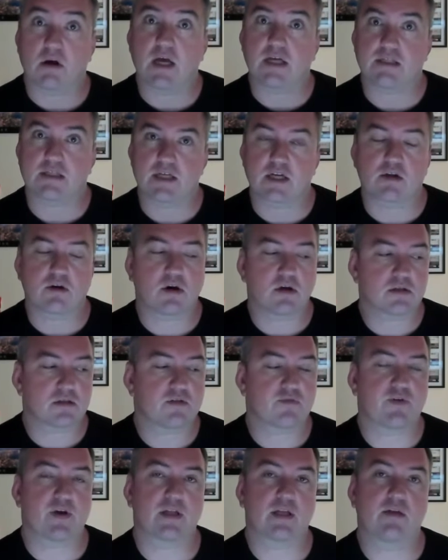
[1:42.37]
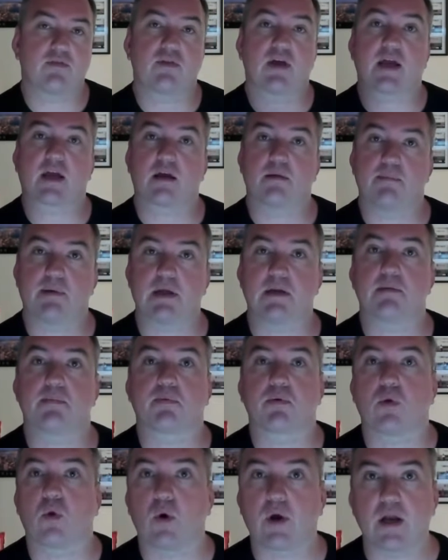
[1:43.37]
as said, cost effective, they can be
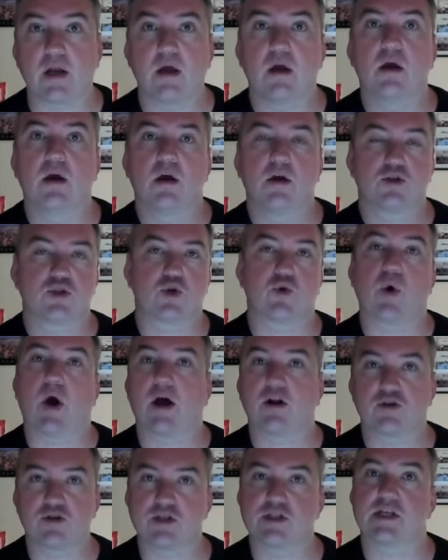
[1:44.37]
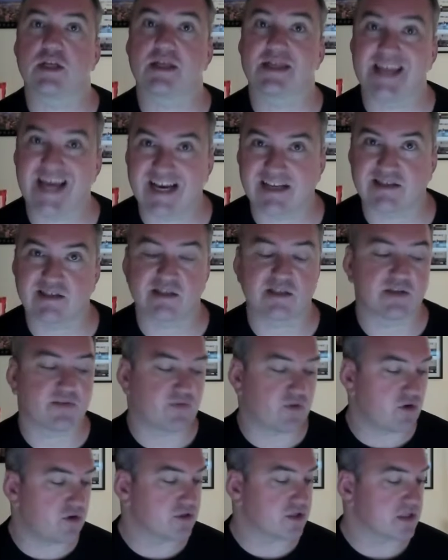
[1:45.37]
deployed to hundreds and thousands of
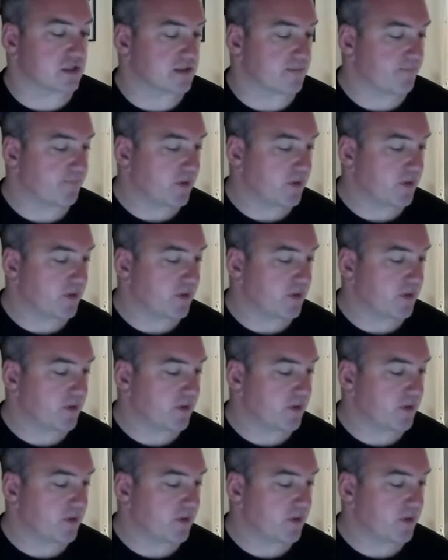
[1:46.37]
users.